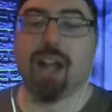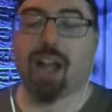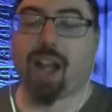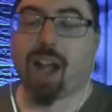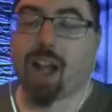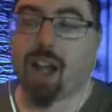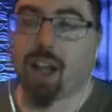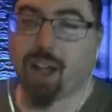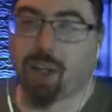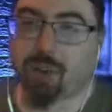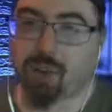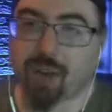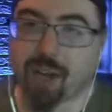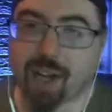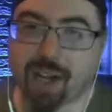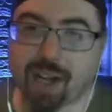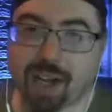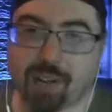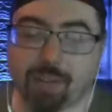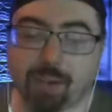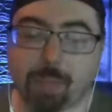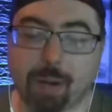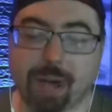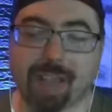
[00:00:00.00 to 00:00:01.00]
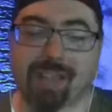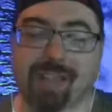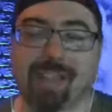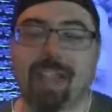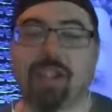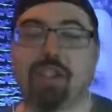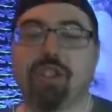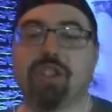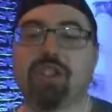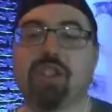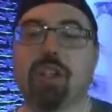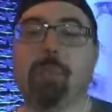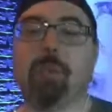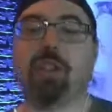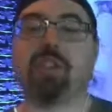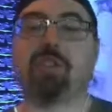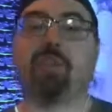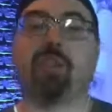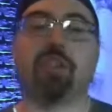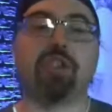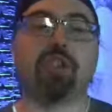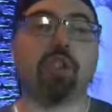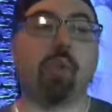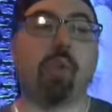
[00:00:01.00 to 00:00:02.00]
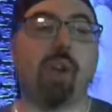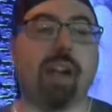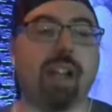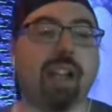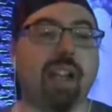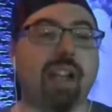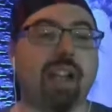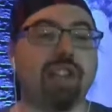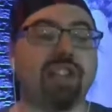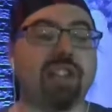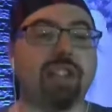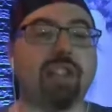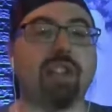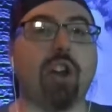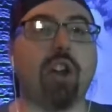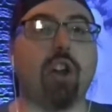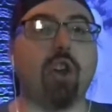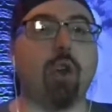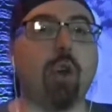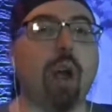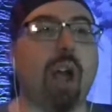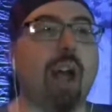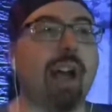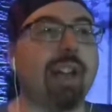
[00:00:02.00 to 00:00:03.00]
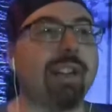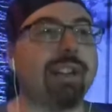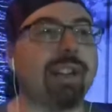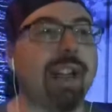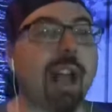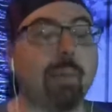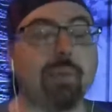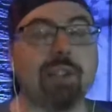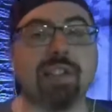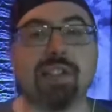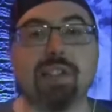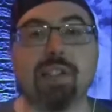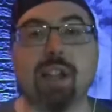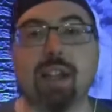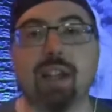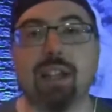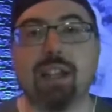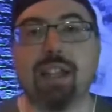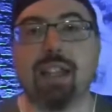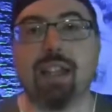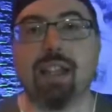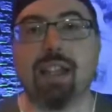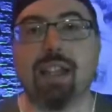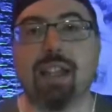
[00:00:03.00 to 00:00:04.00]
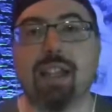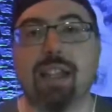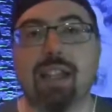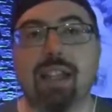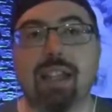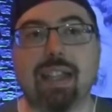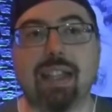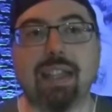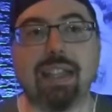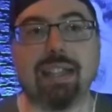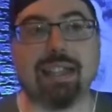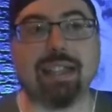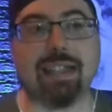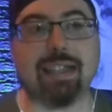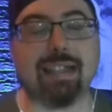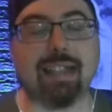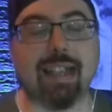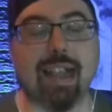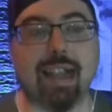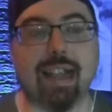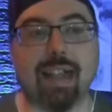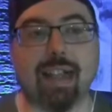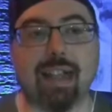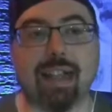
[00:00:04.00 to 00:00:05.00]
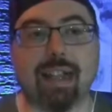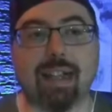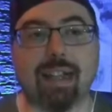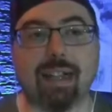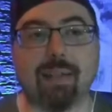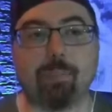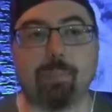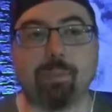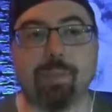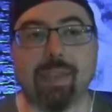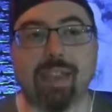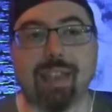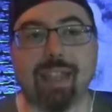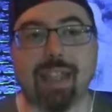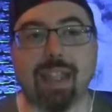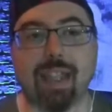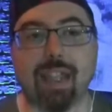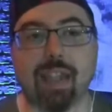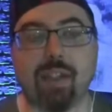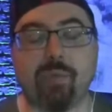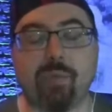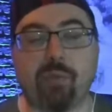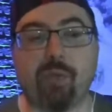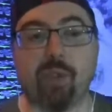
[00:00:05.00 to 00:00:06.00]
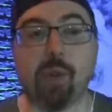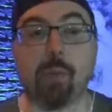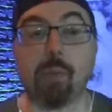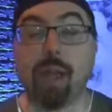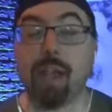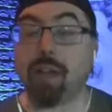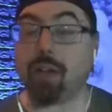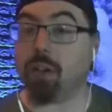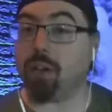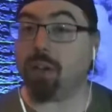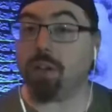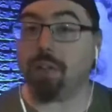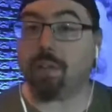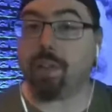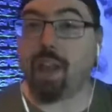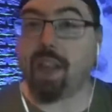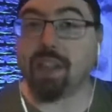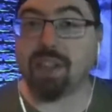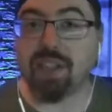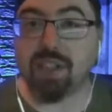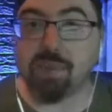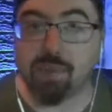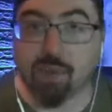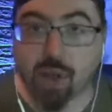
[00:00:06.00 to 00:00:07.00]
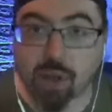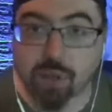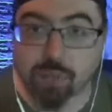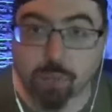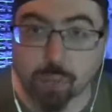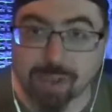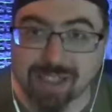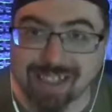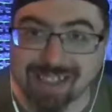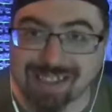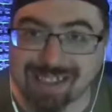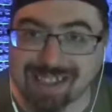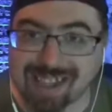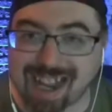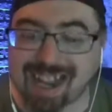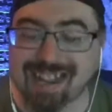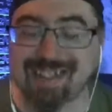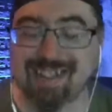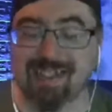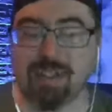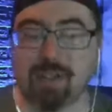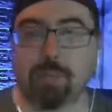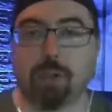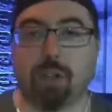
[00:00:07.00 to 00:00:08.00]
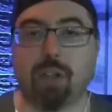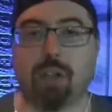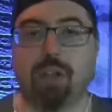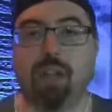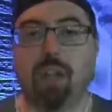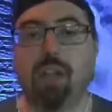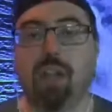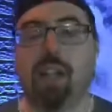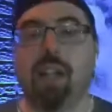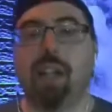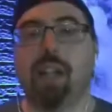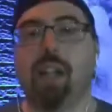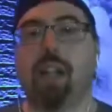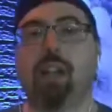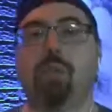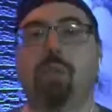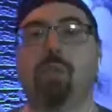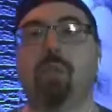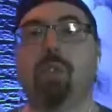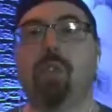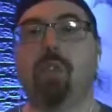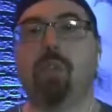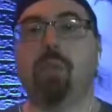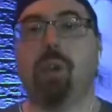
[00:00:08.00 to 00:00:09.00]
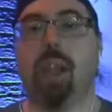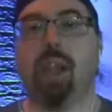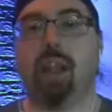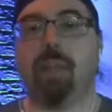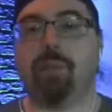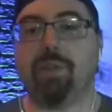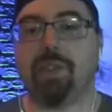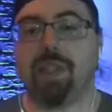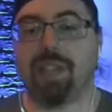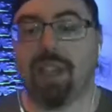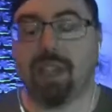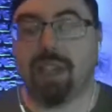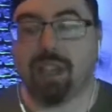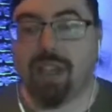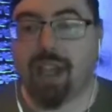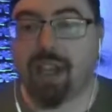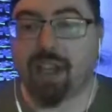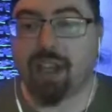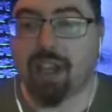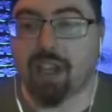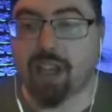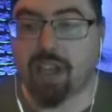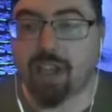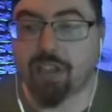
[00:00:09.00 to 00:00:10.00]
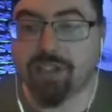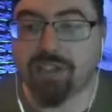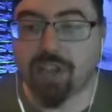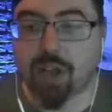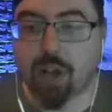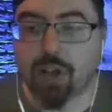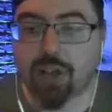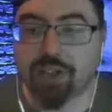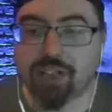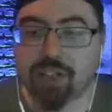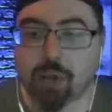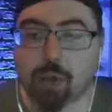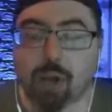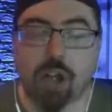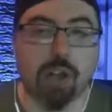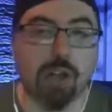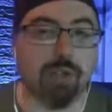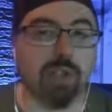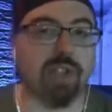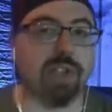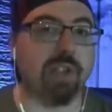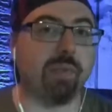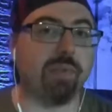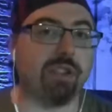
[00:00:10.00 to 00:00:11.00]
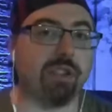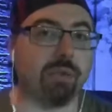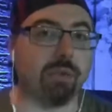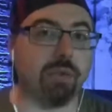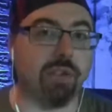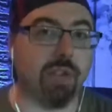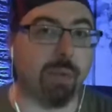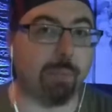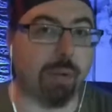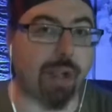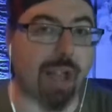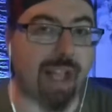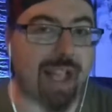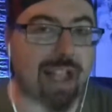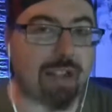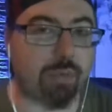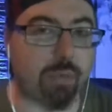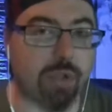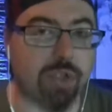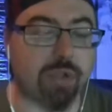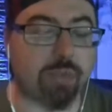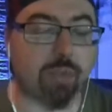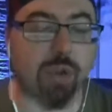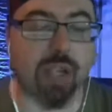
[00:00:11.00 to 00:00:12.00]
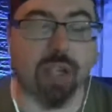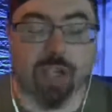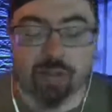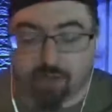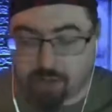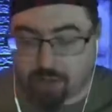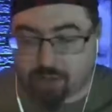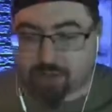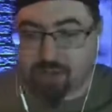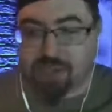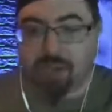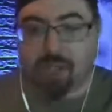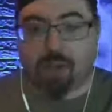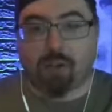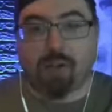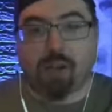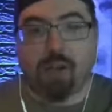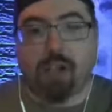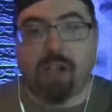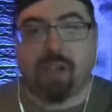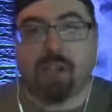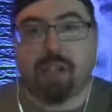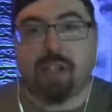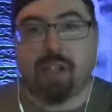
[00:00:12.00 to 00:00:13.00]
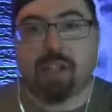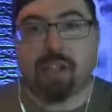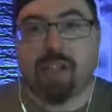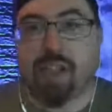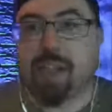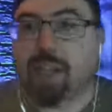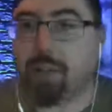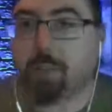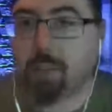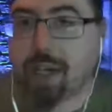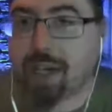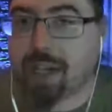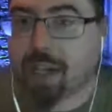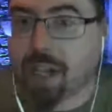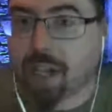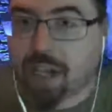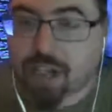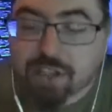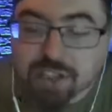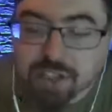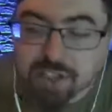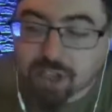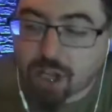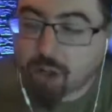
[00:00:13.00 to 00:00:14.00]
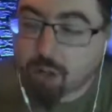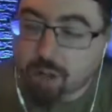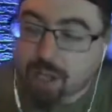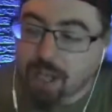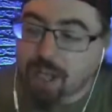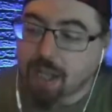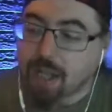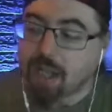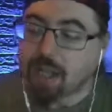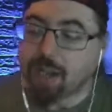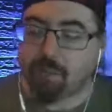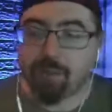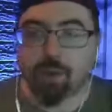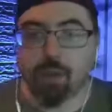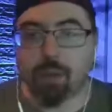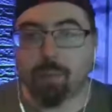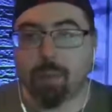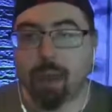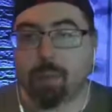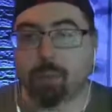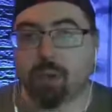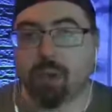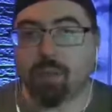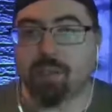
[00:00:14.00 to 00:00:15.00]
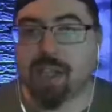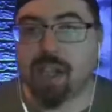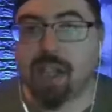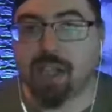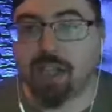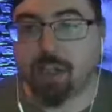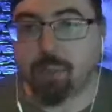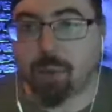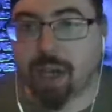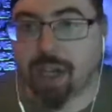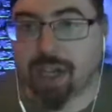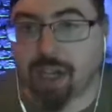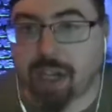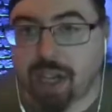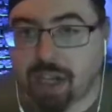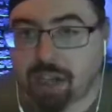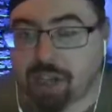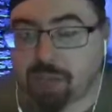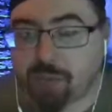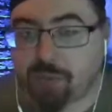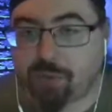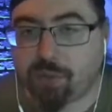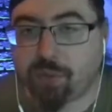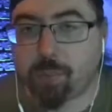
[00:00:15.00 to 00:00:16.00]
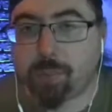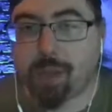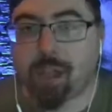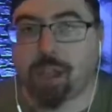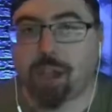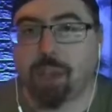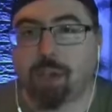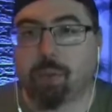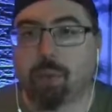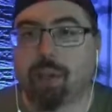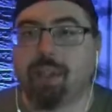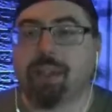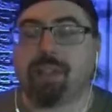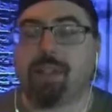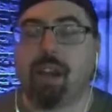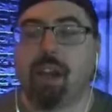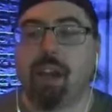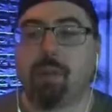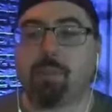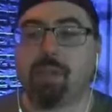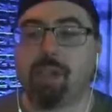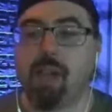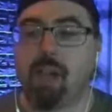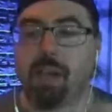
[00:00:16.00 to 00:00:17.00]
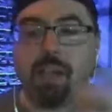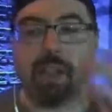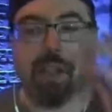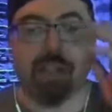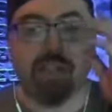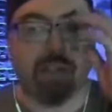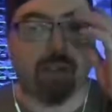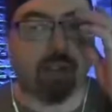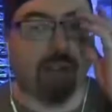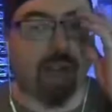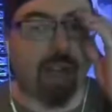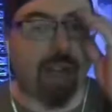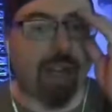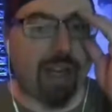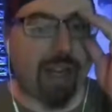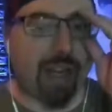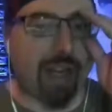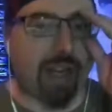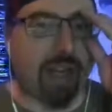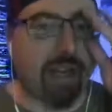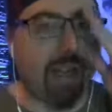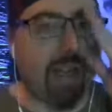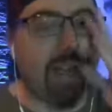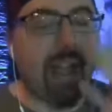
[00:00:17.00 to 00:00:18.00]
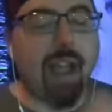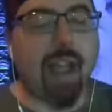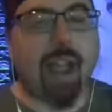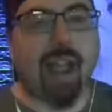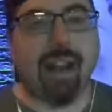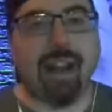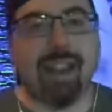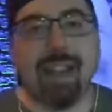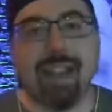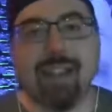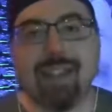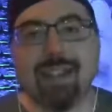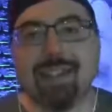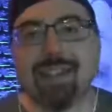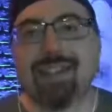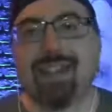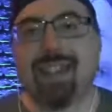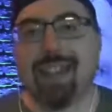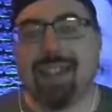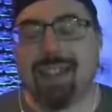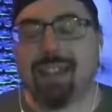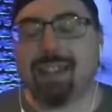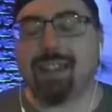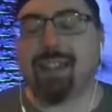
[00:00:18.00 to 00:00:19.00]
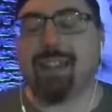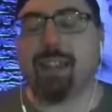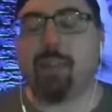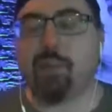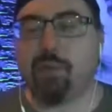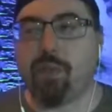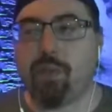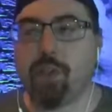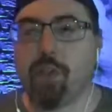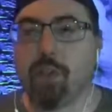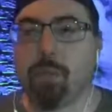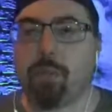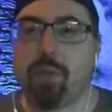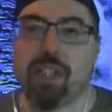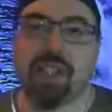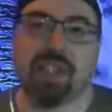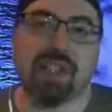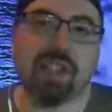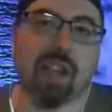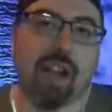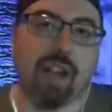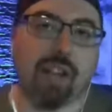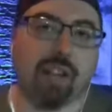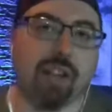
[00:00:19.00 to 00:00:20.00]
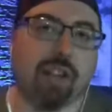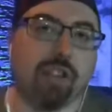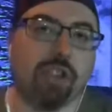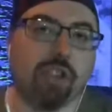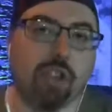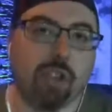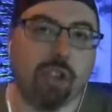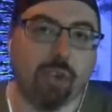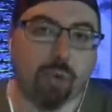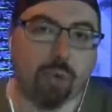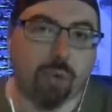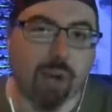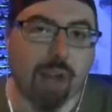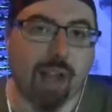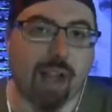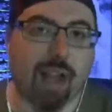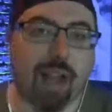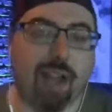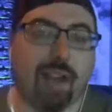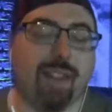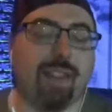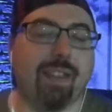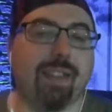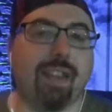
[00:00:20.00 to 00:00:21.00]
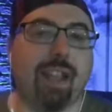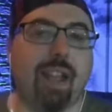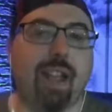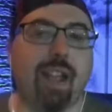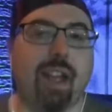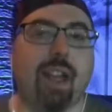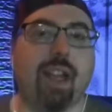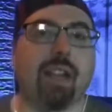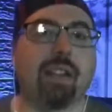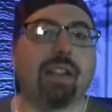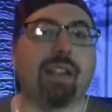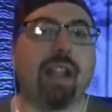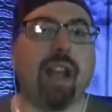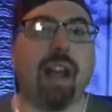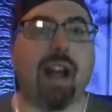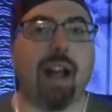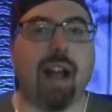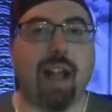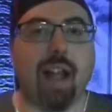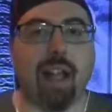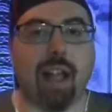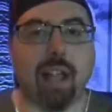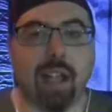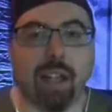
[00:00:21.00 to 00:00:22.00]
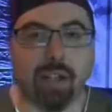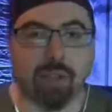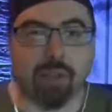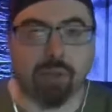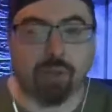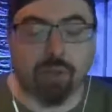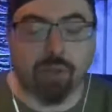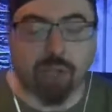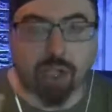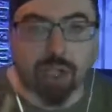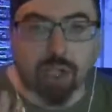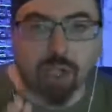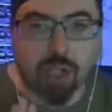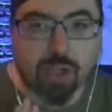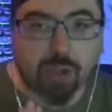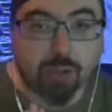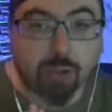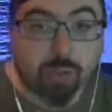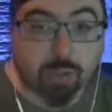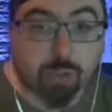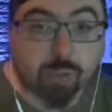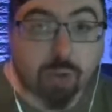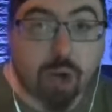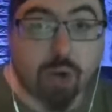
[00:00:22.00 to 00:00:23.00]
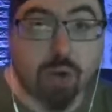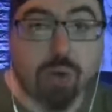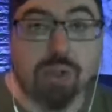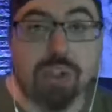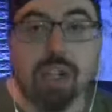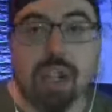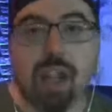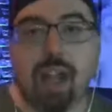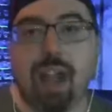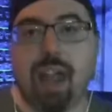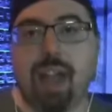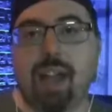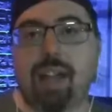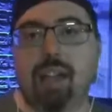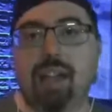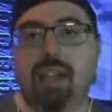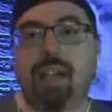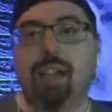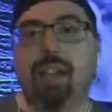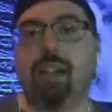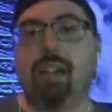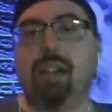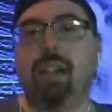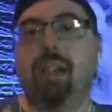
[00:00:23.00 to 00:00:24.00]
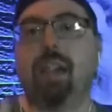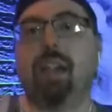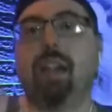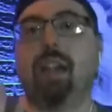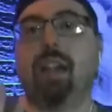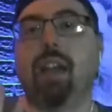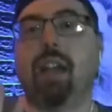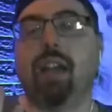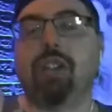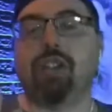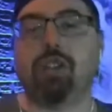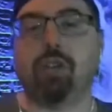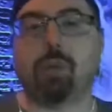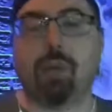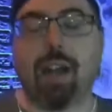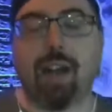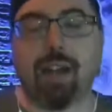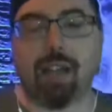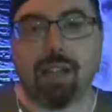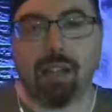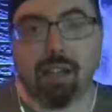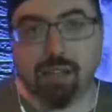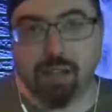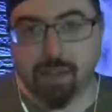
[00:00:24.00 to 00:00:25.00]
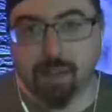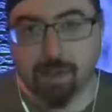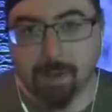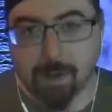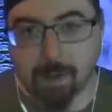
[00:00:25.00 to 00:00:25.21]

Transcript: All right, everybody. Thank you so much for joining us. So, uh, Thomas Dunn, he is um, the filmmaker that's involved with Detestable. If you have seen that, he is also a host of Through the Black, which we host here on uh, Daily Renegade. So, if you're a member of Daily Renegade, you're familiar with Tom Dunn. He's a great guy, and he is in the film Silent Cry that I uh, wrote, edited, and directed.